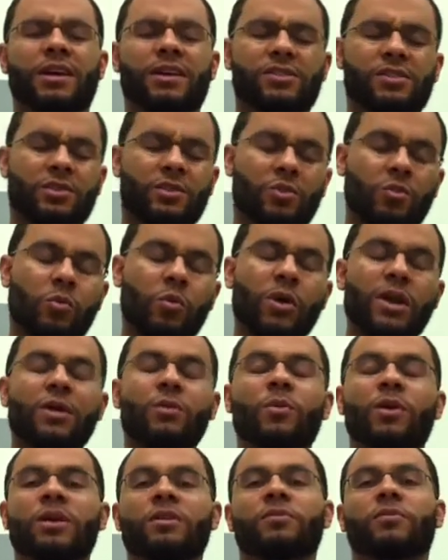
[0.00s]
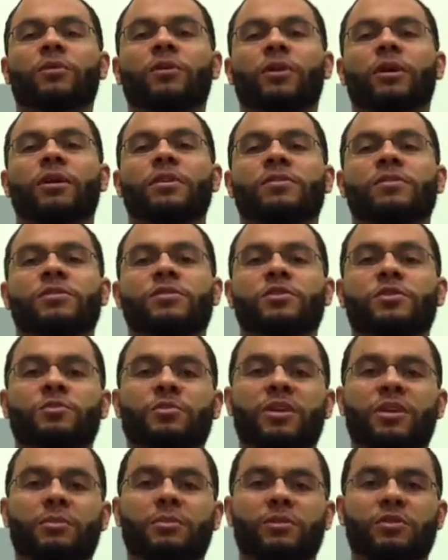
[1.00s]
It's a great way for us to
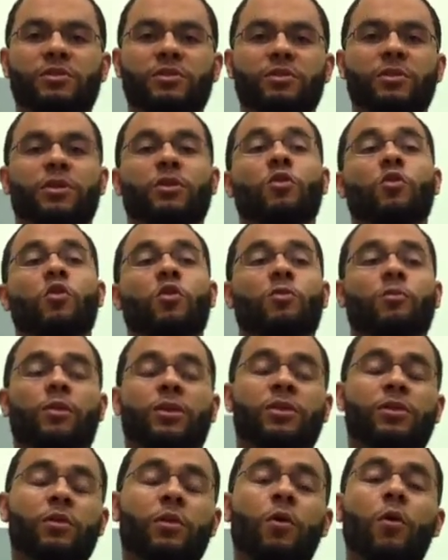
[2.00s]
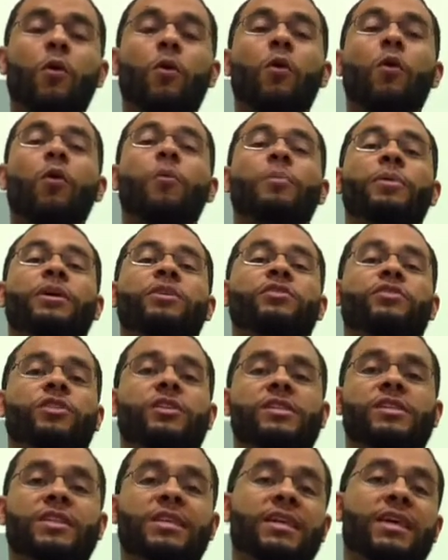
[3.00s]
be able to incorporate the whole
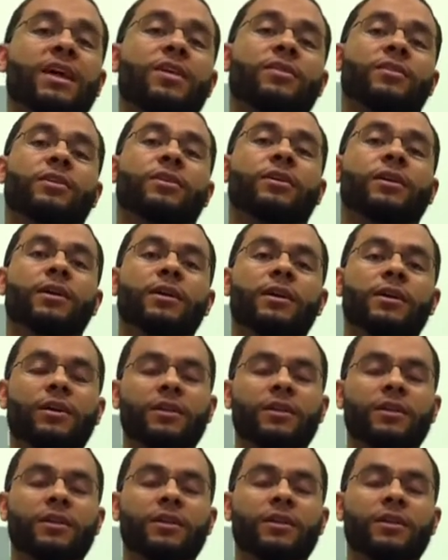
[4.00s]
picture together.